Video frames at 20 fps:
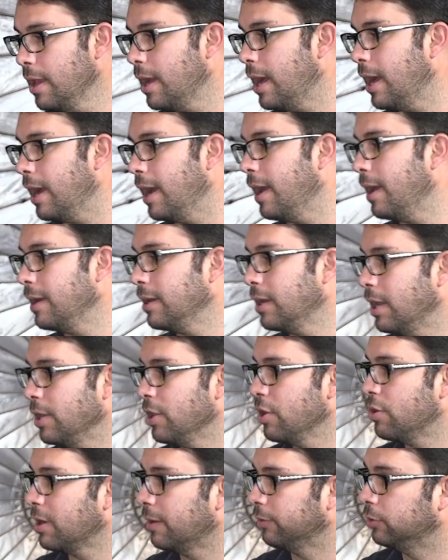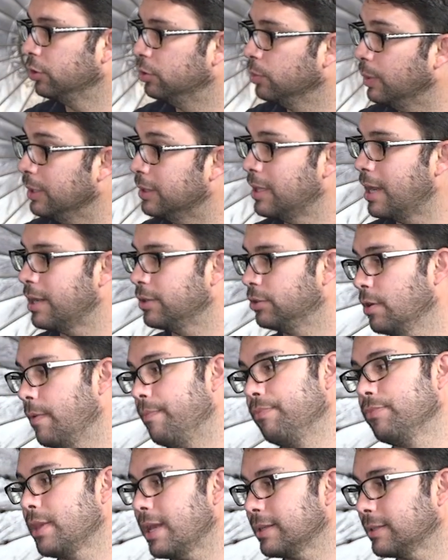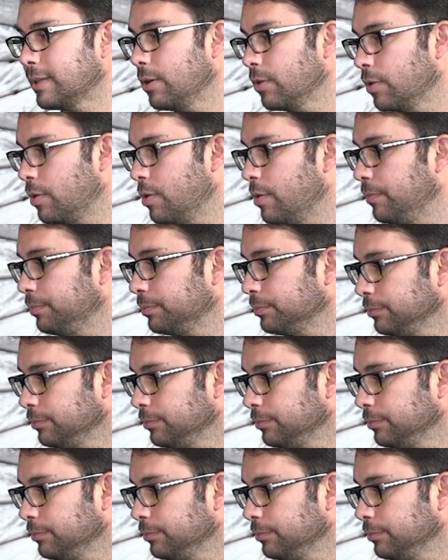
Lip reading: And you don't have to do it there. So that's kind of cool.